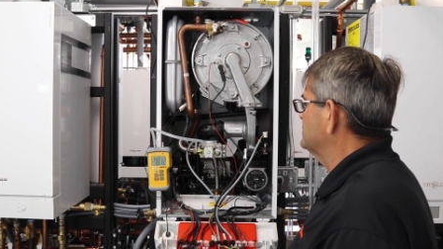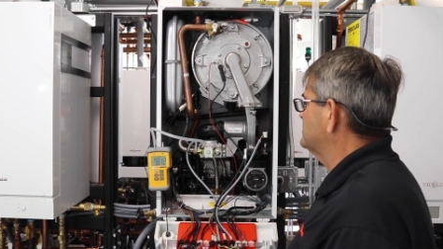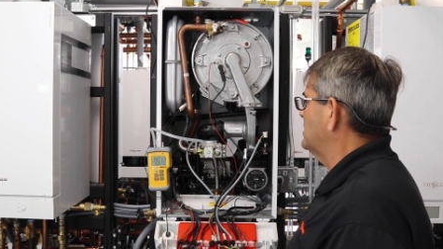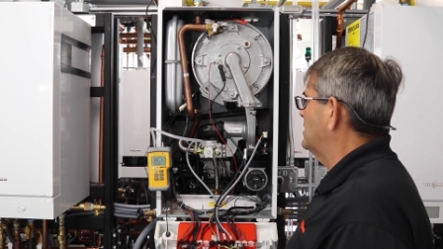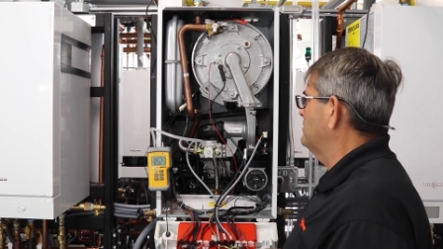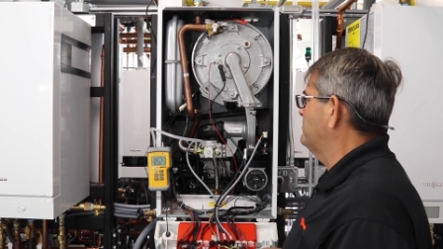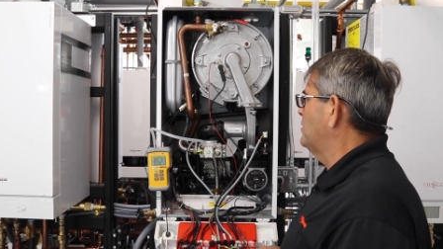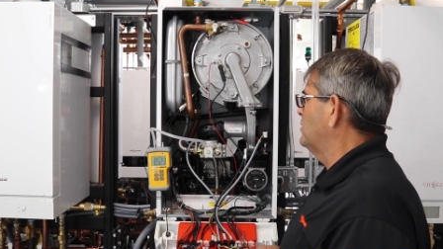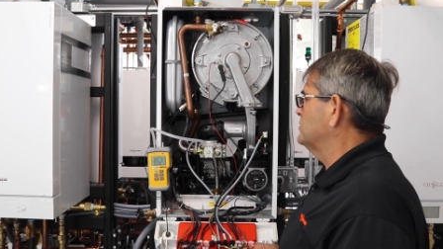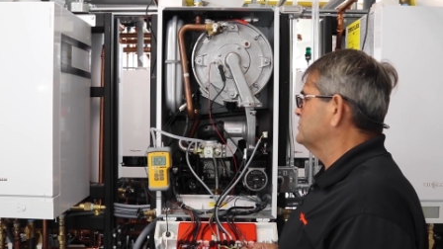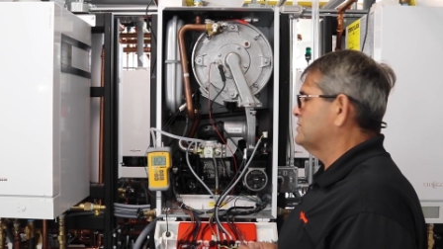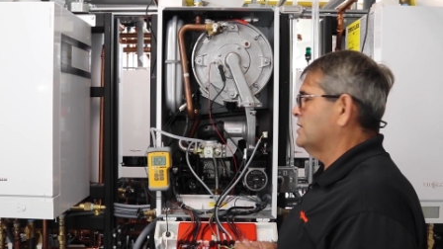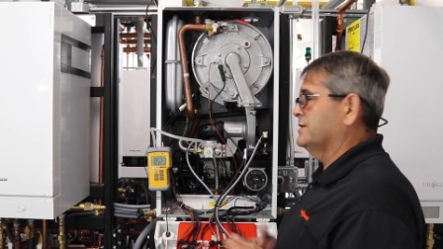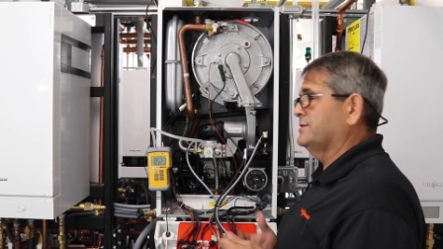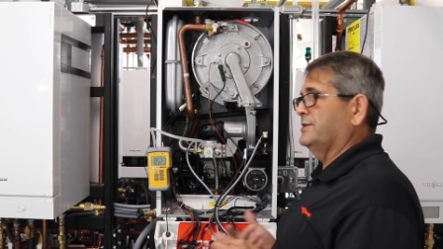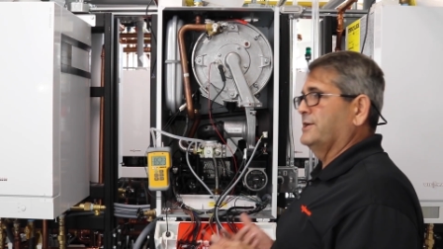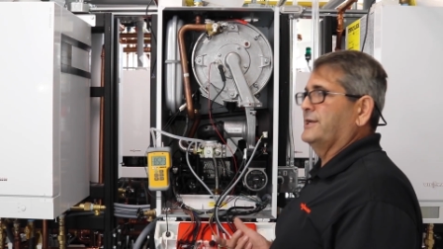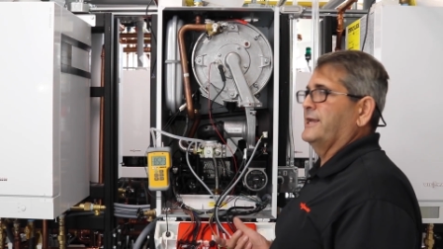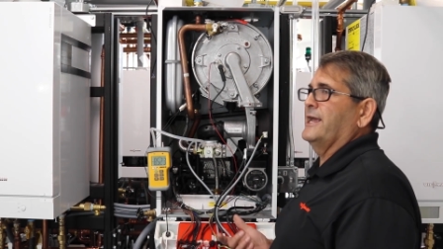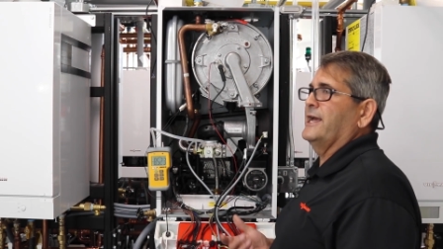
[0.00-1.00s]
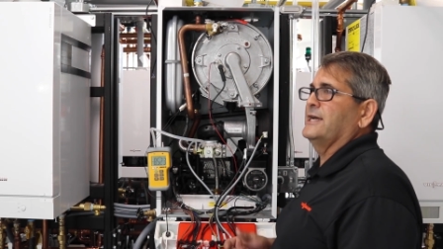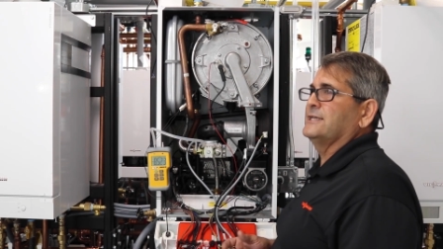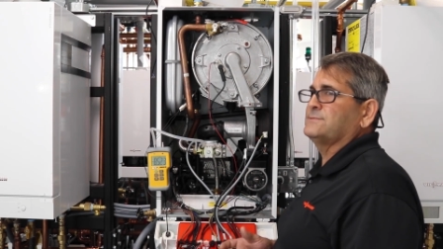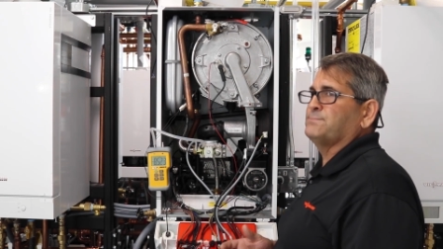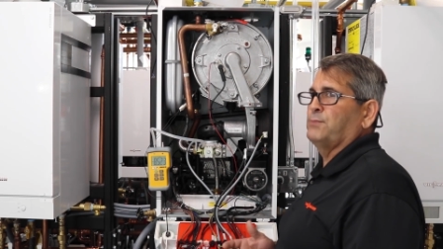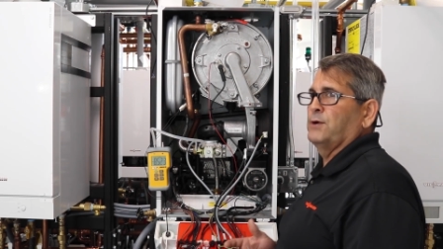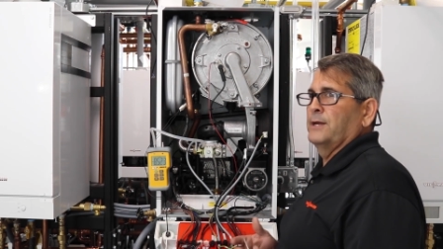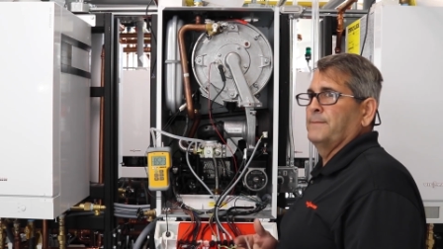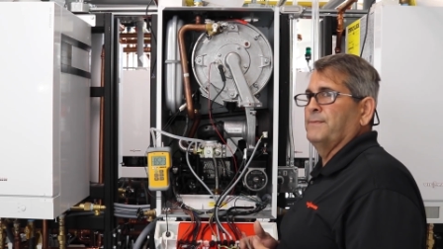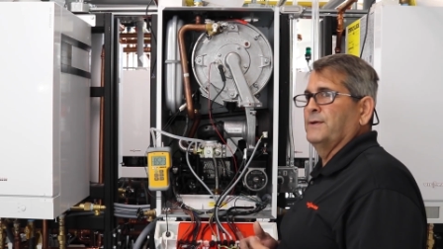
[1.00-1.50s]
those elbows on your gas
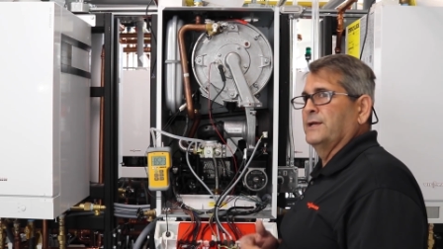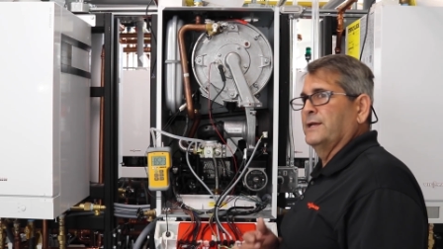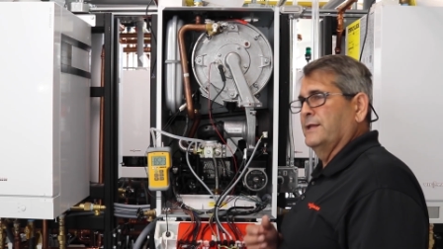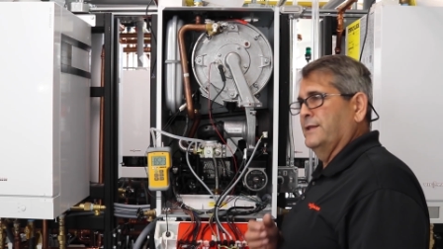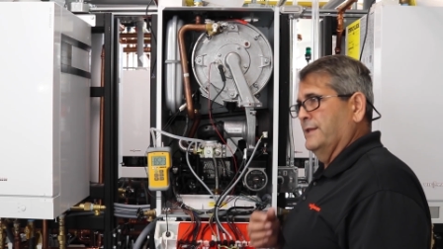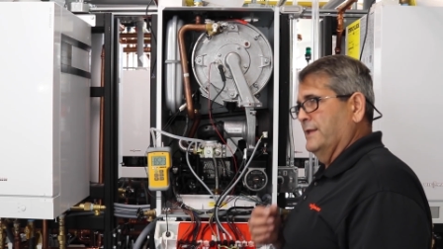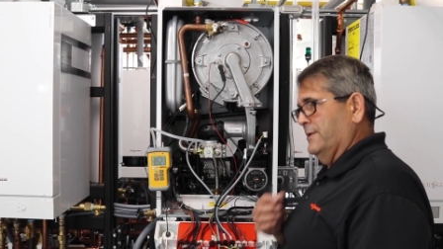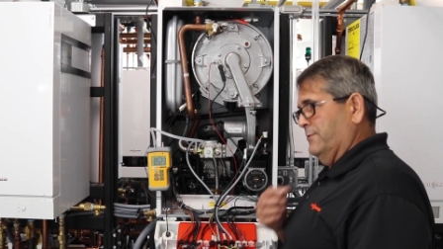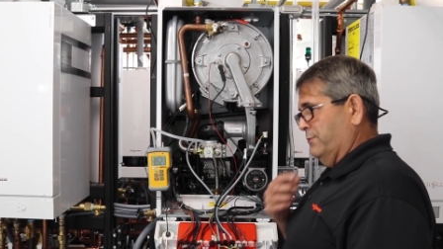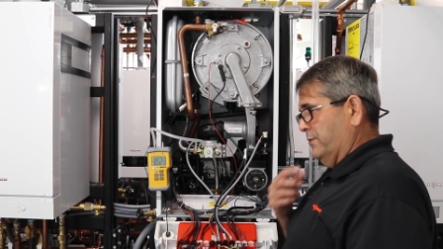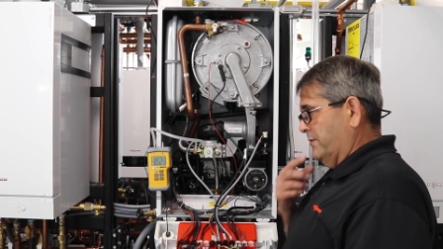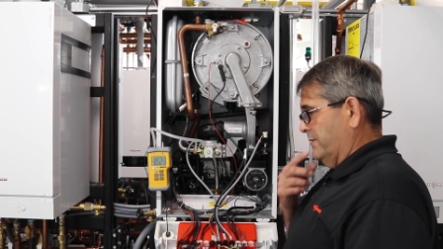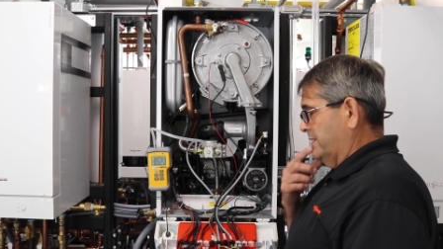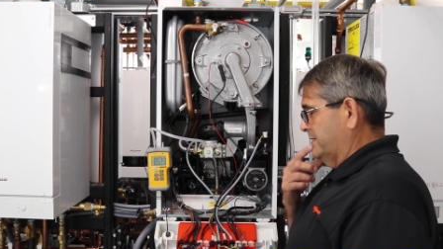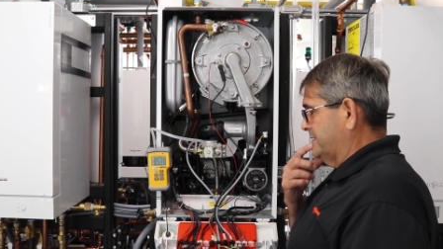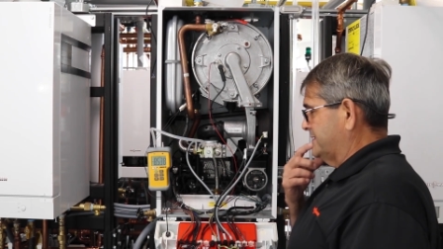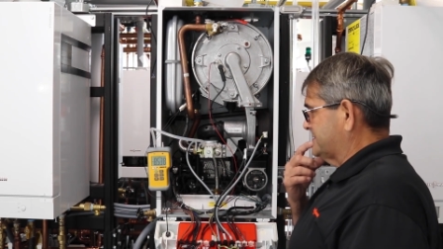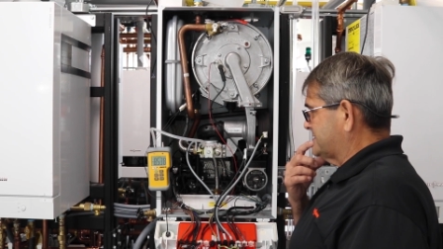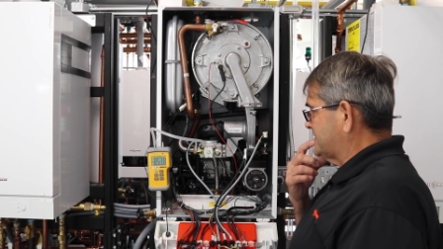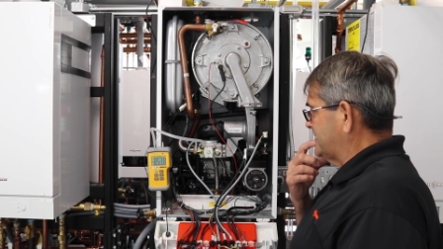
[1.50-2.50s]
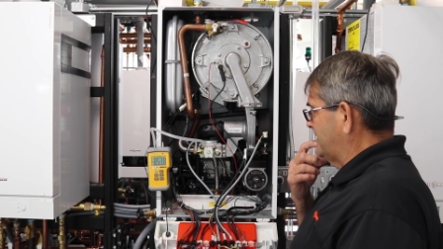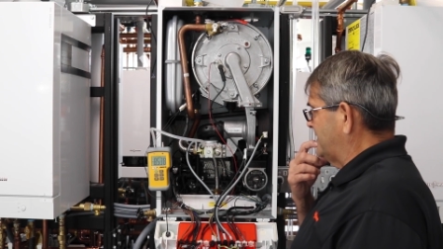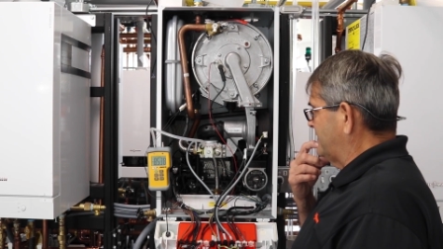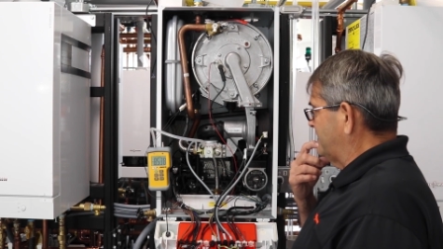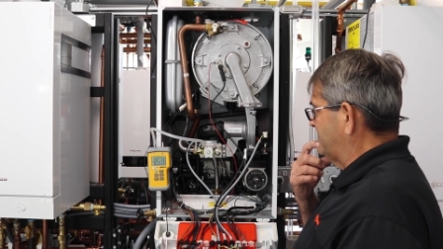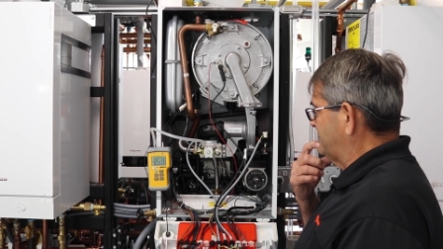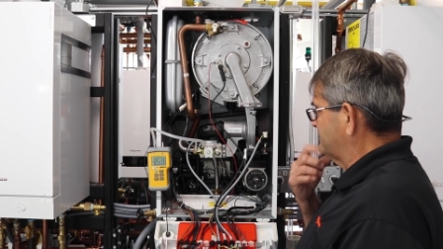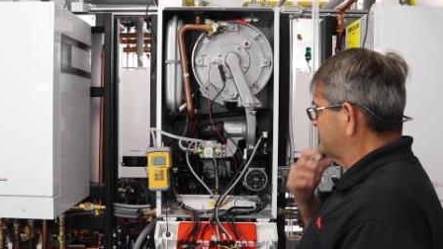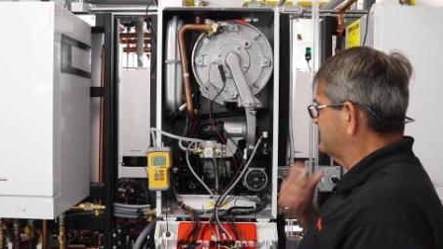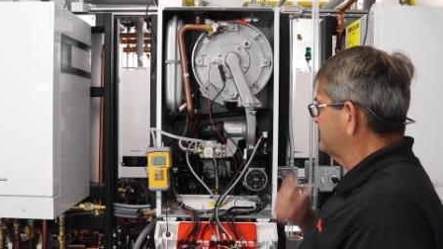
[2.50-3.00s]
piping and then we're
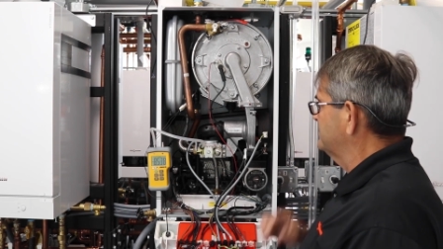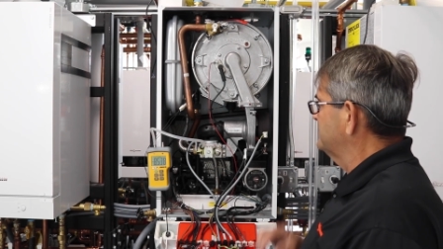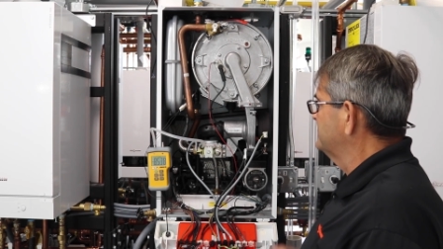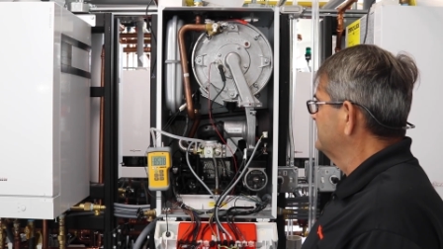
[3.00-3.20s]
undersized.